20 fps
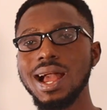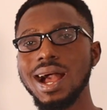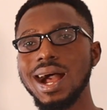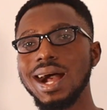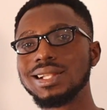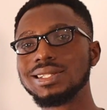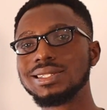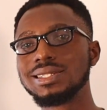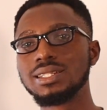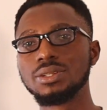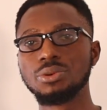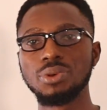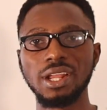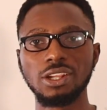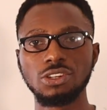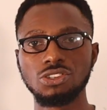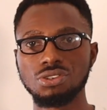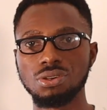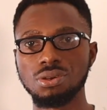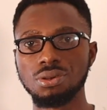and
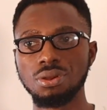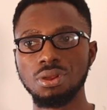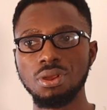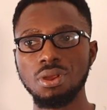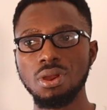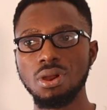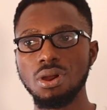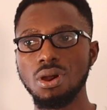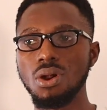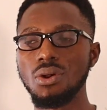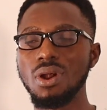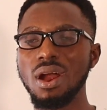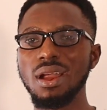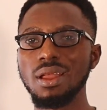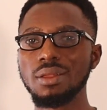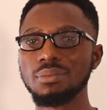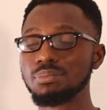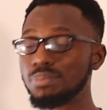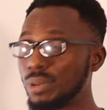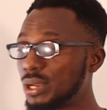direction. All
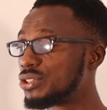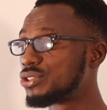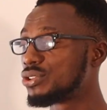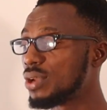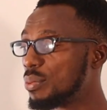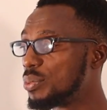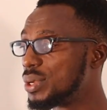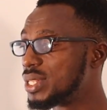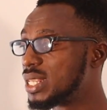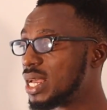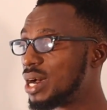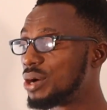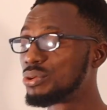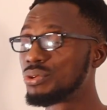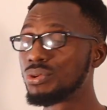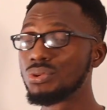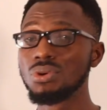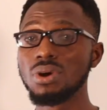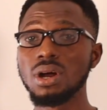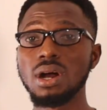right, but some will tell
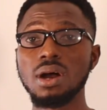you